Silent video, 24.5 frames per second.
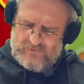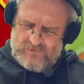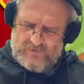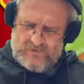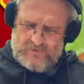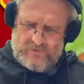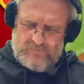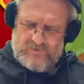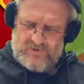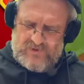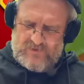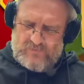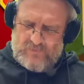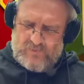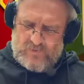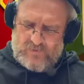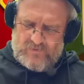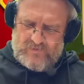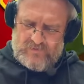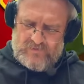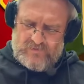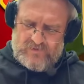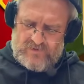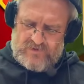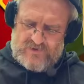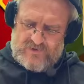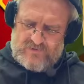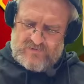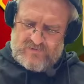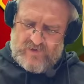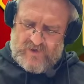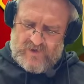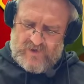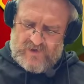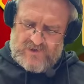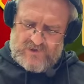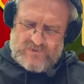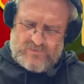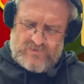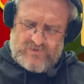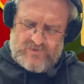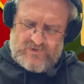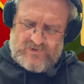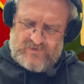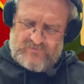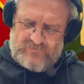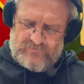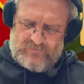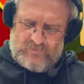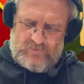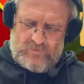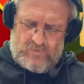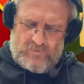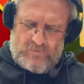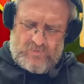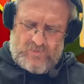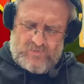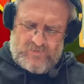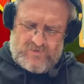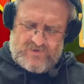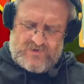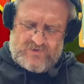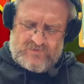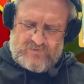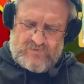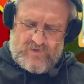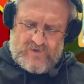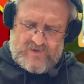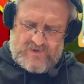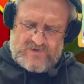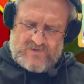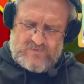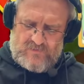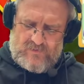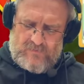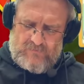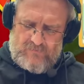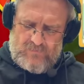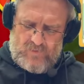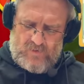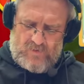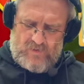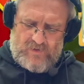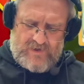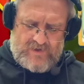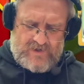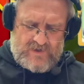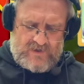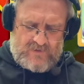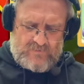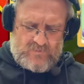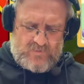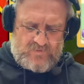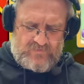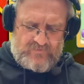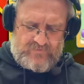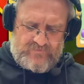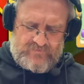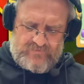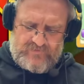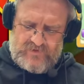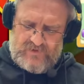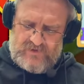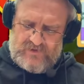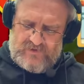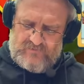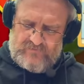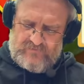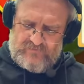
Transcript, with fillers: How many more on the trucks? We need 4 more trucks, 1 more animal feed,